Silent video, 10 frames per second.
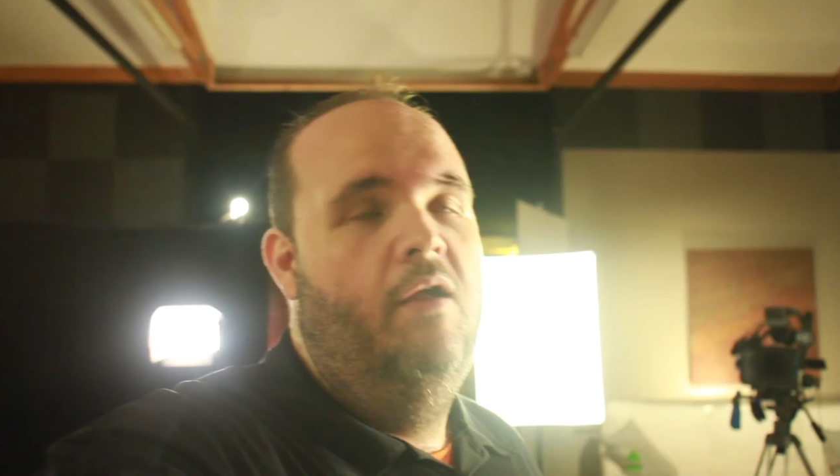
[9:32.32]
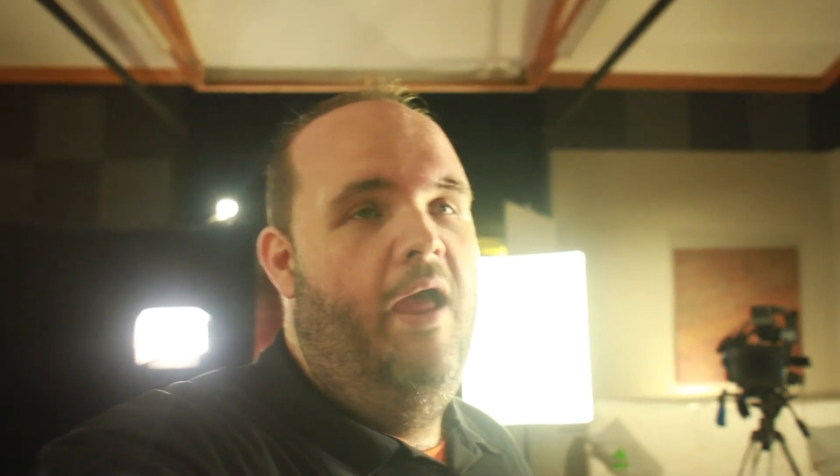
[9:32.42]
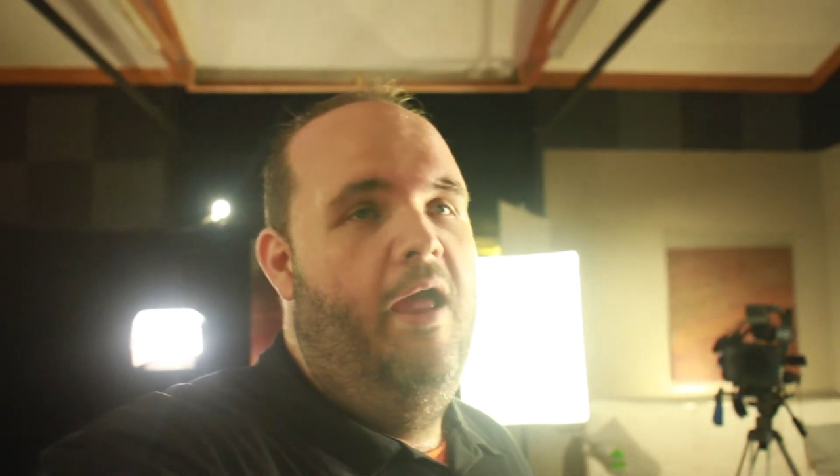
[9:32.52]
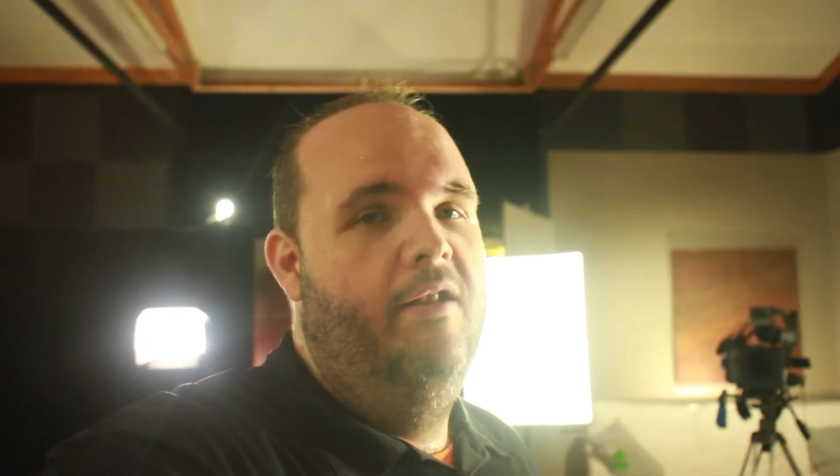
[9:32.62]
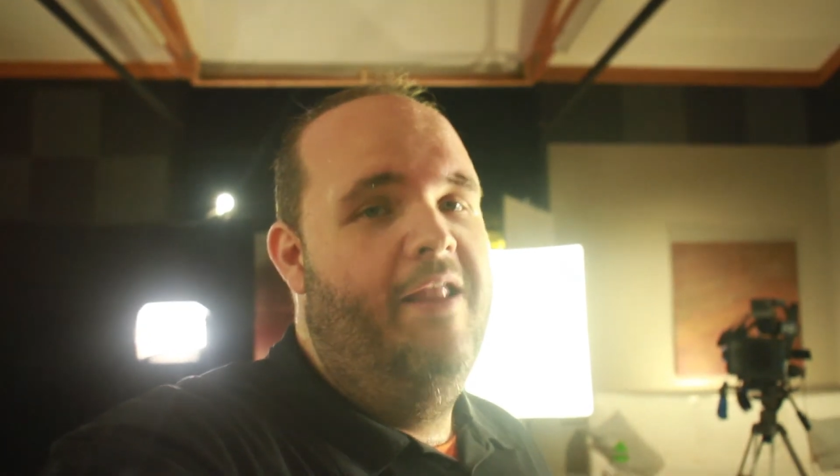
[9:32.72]

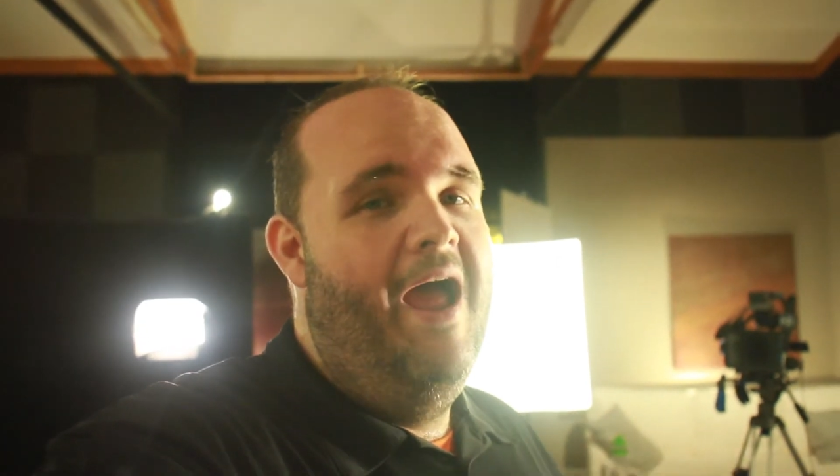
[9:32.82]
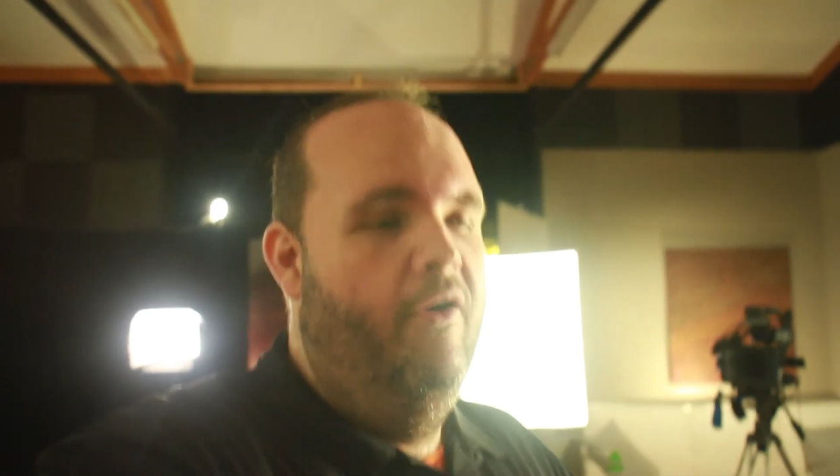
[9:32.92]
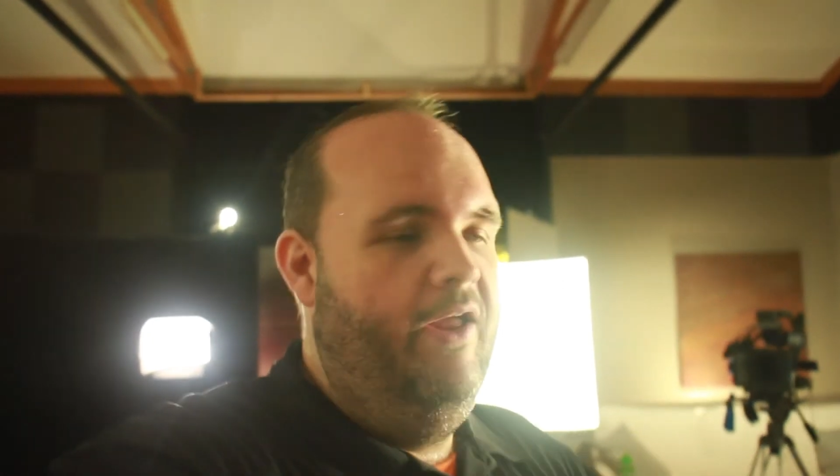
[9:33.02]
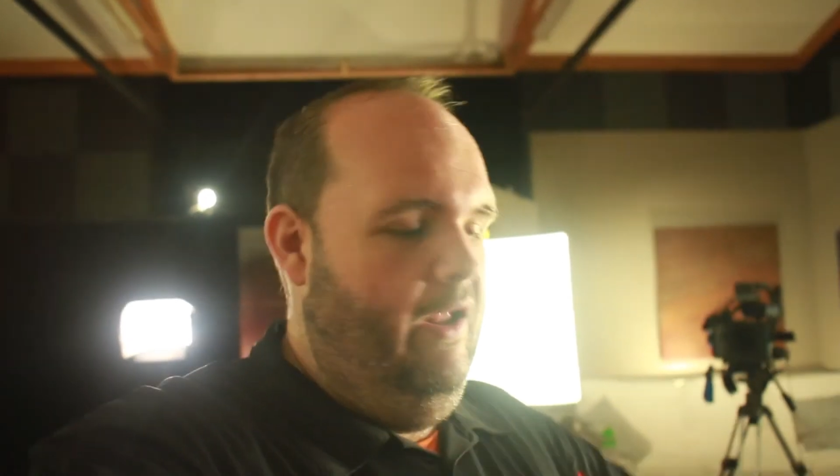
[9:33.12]
and now it